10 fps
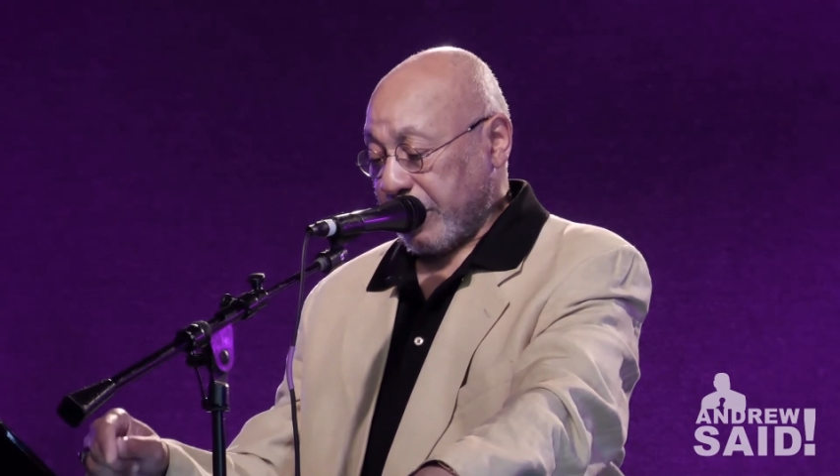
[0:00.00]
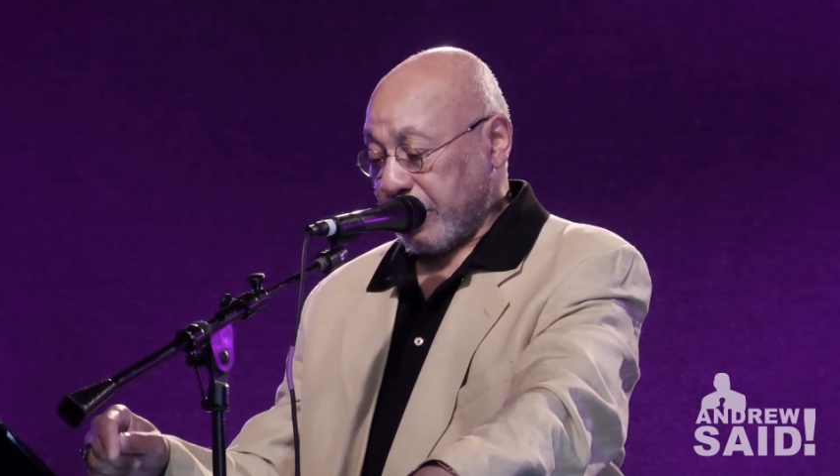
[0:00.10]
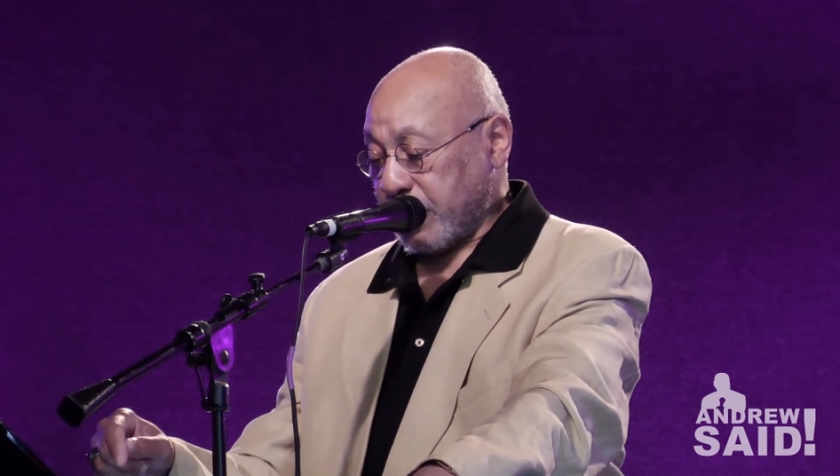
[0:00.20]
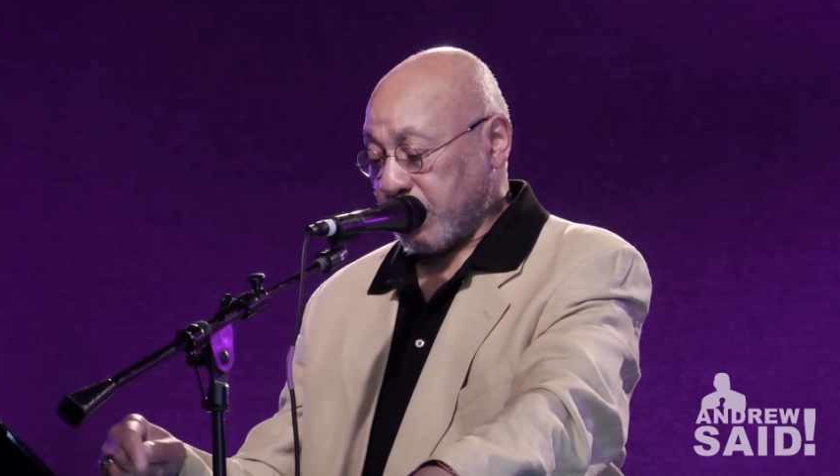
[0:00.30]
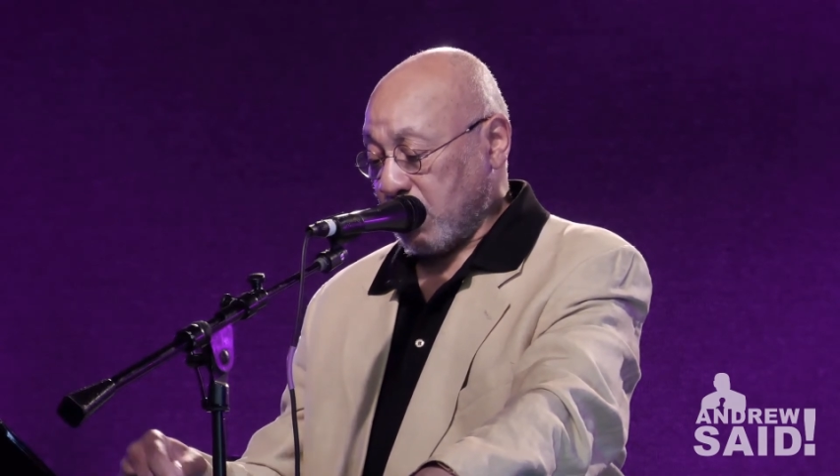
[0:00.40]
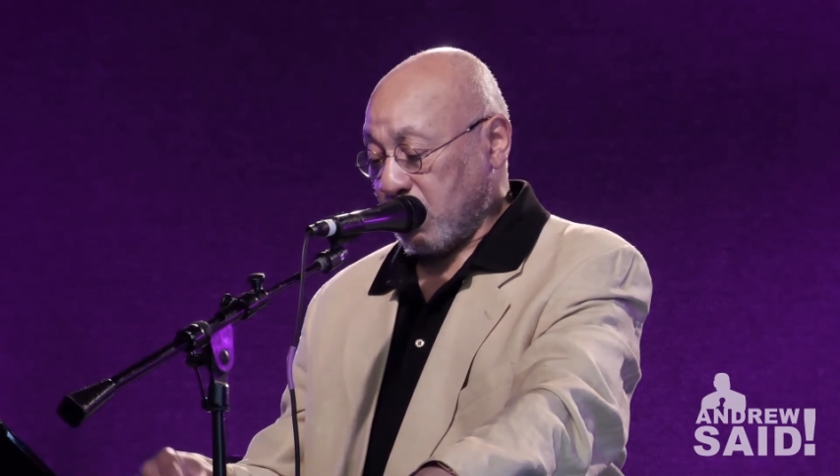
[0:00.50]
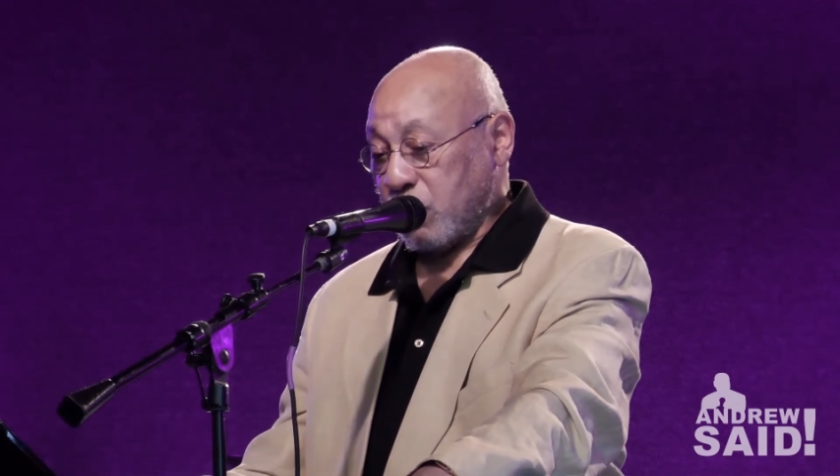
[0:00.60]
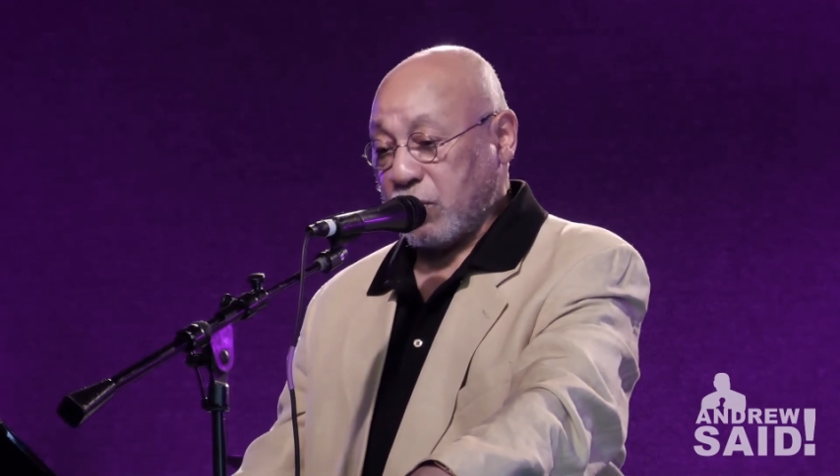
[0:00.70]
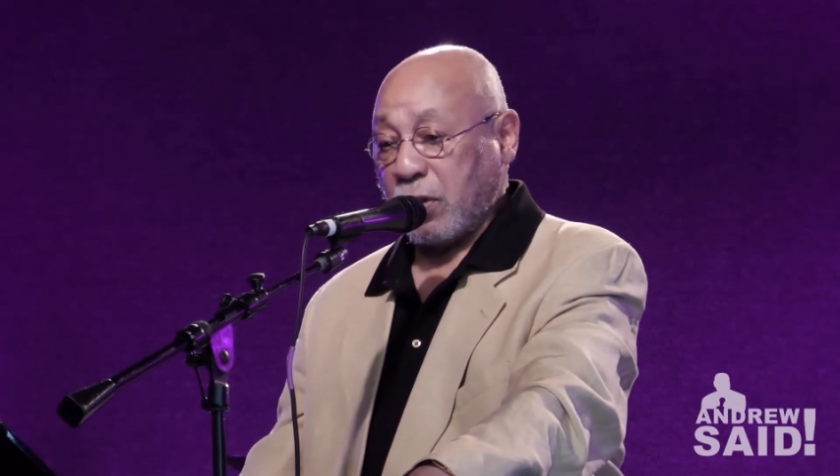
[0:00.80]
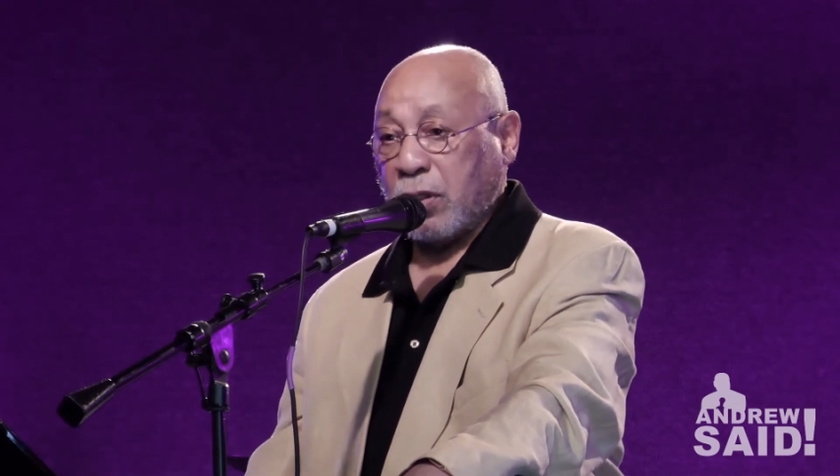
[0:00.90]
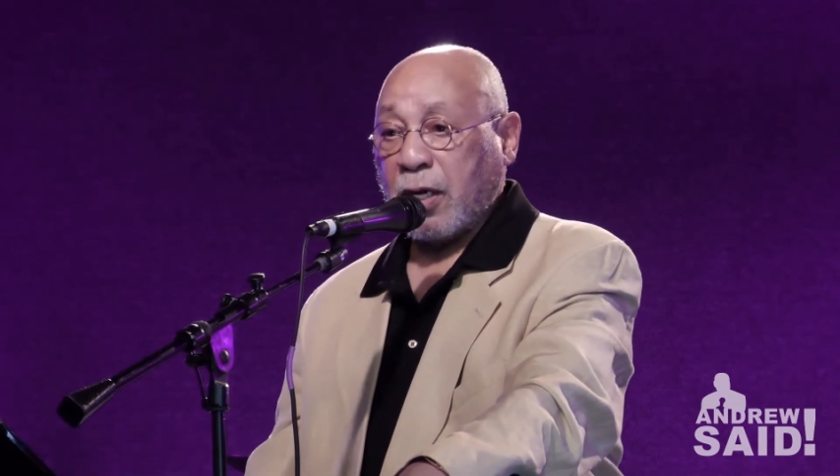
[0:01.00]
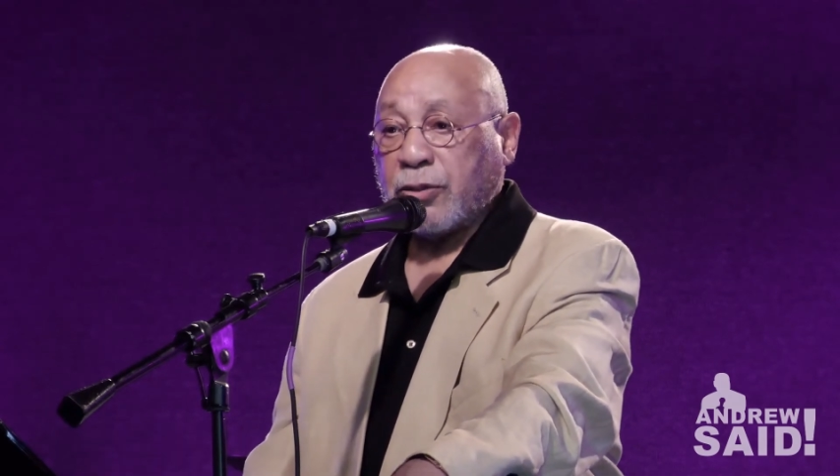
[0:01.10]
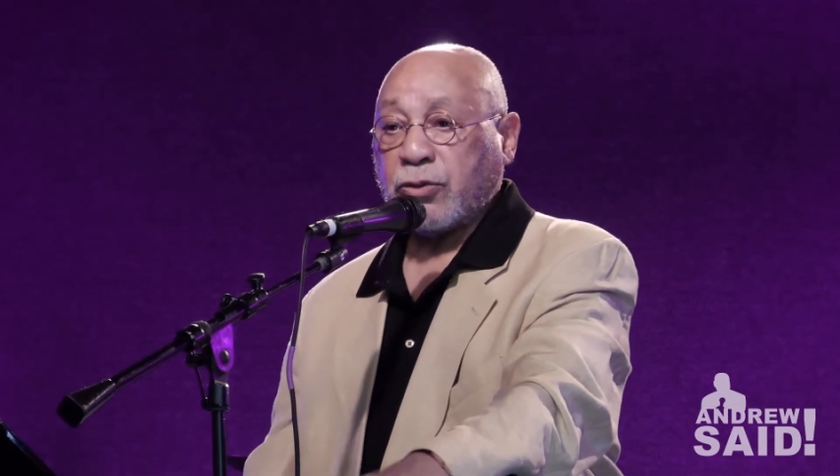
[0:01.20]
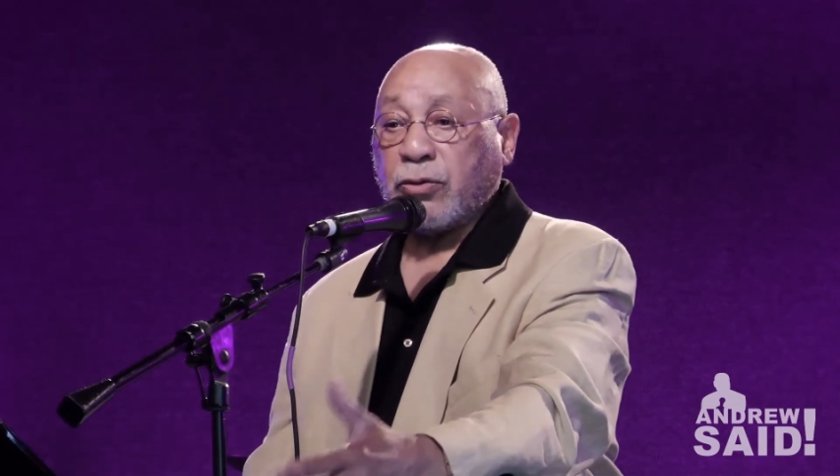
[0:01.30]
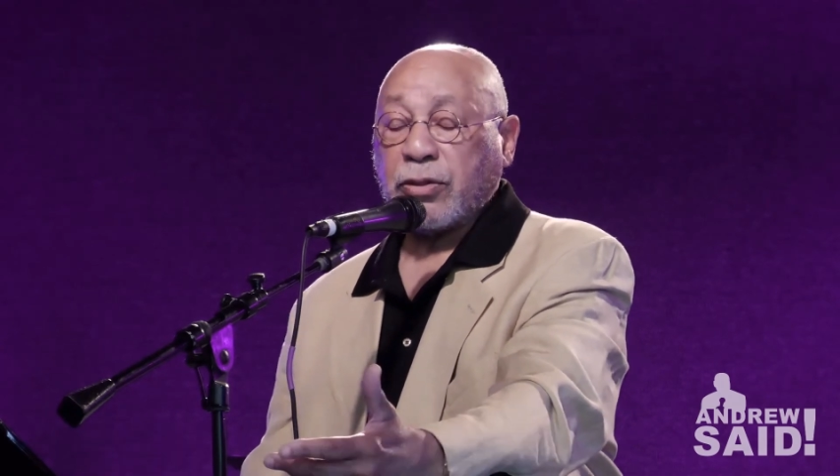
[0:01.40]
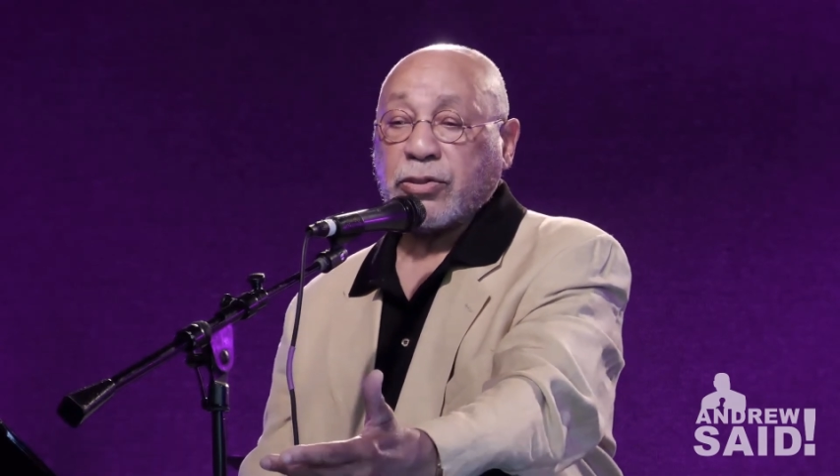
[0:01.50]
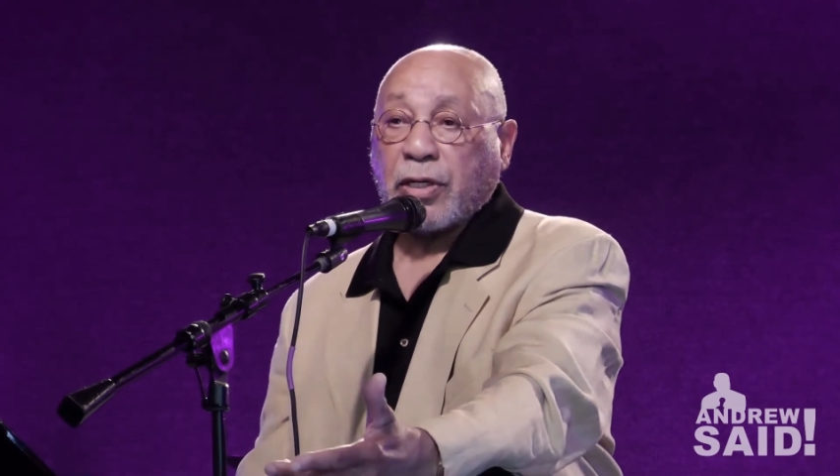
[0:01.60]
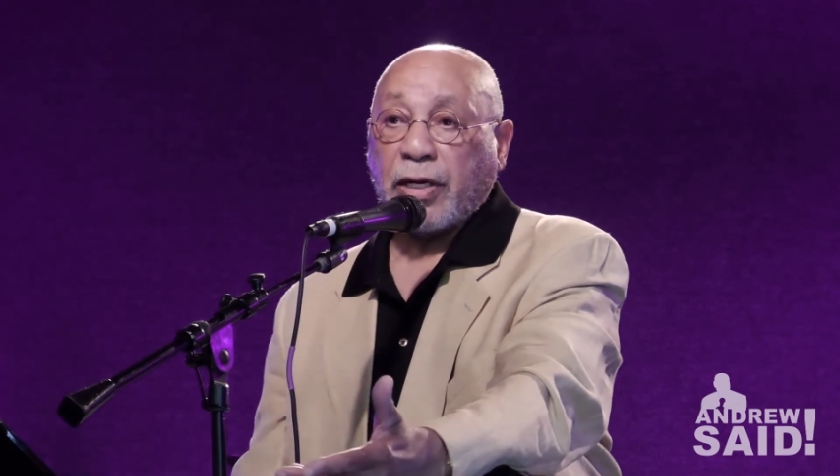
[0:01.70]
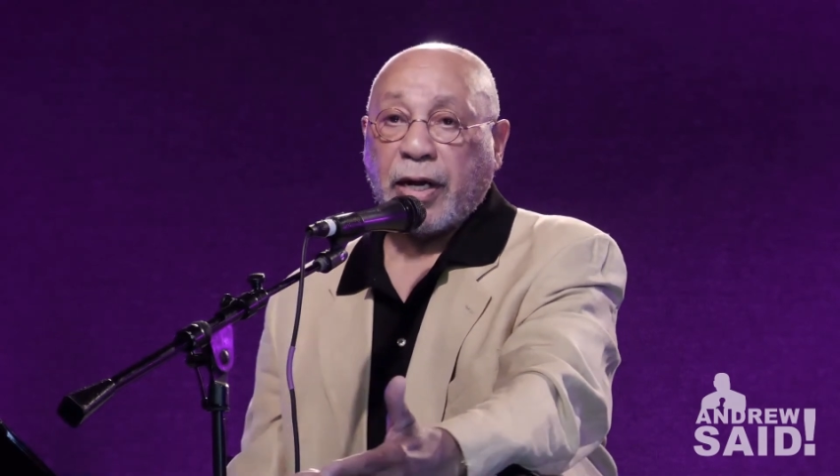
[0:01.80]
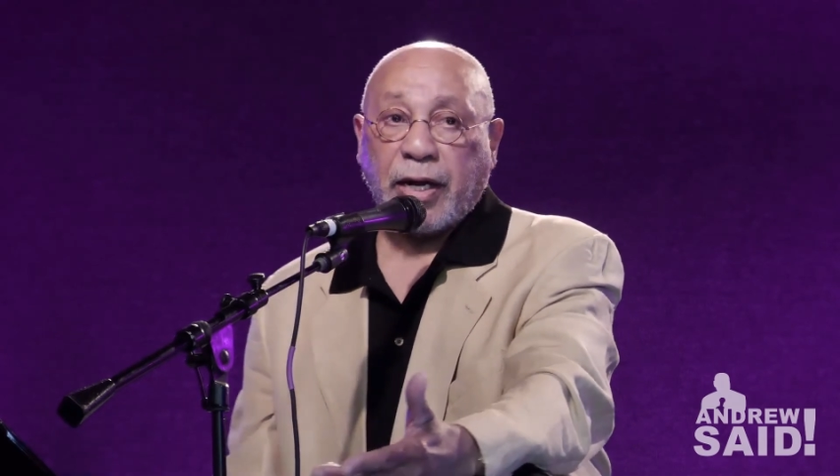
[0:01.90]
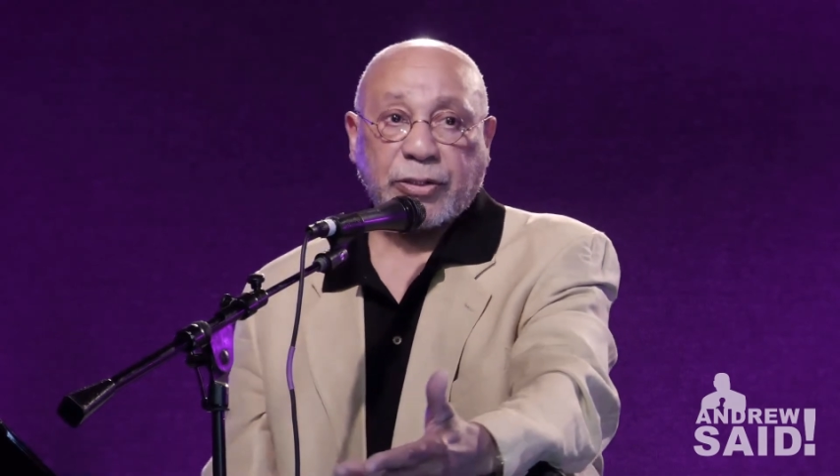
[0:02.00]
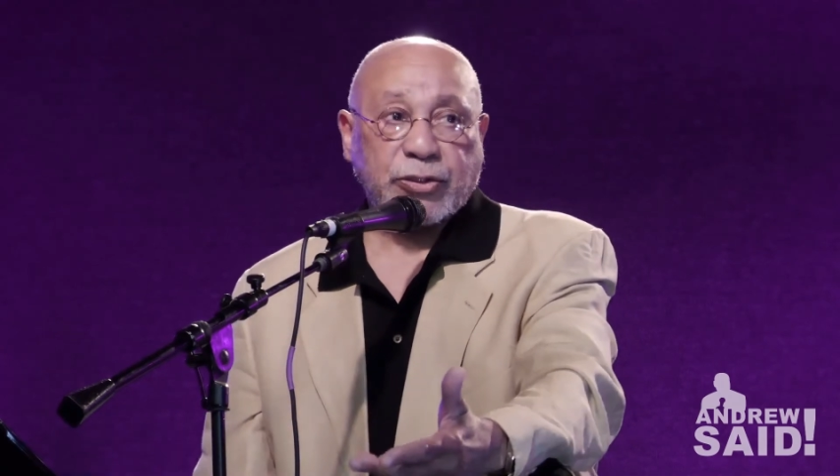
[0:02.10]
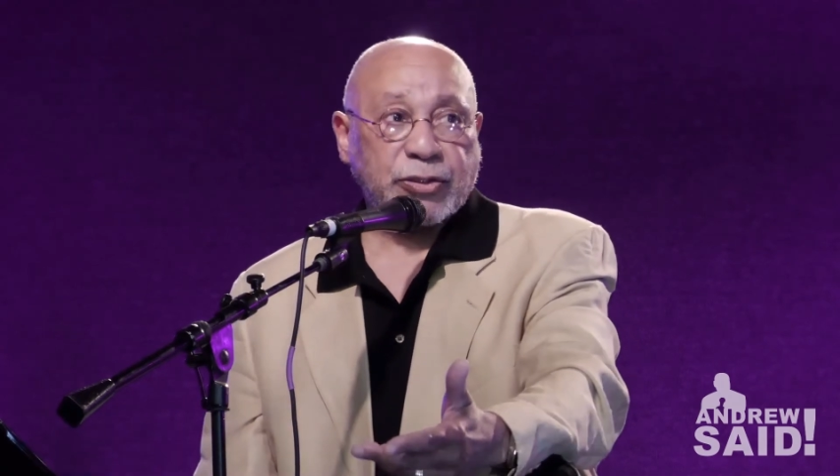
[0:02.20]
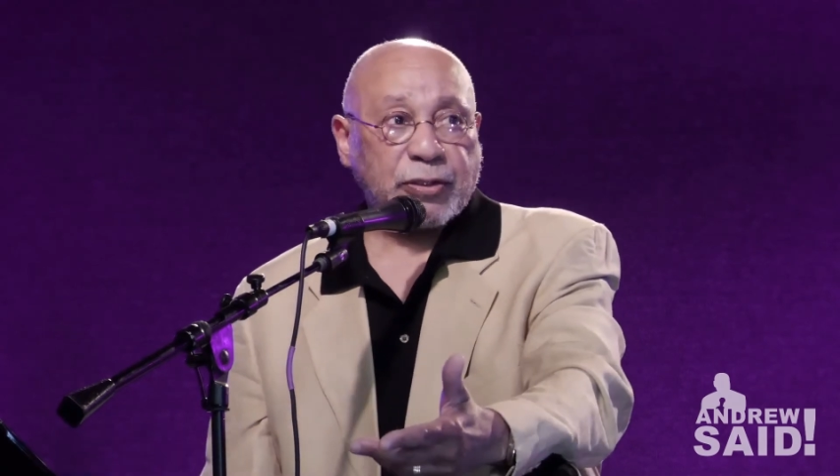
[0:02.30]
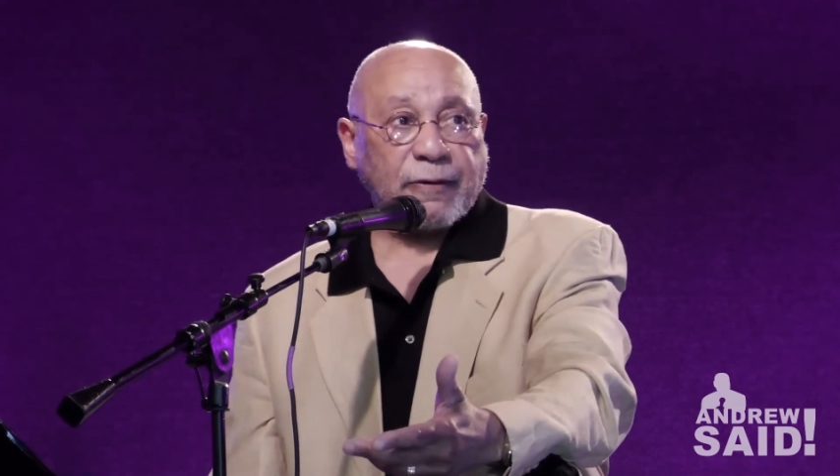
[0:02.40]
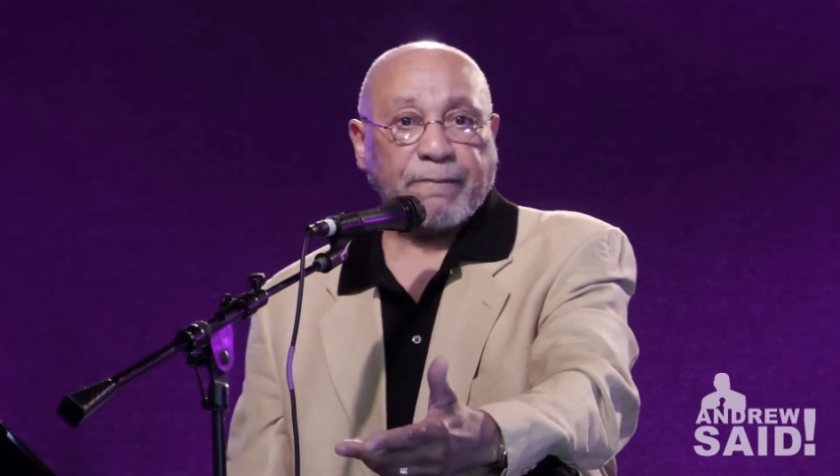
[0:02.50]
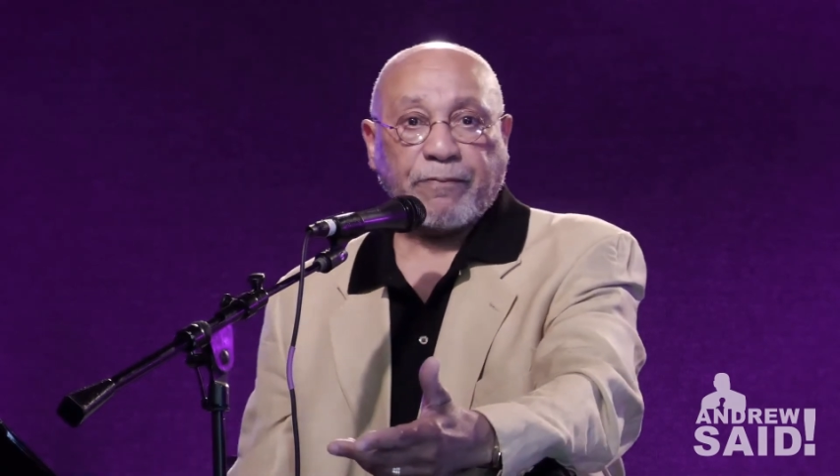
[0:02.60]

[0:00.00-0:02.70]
So I took this class,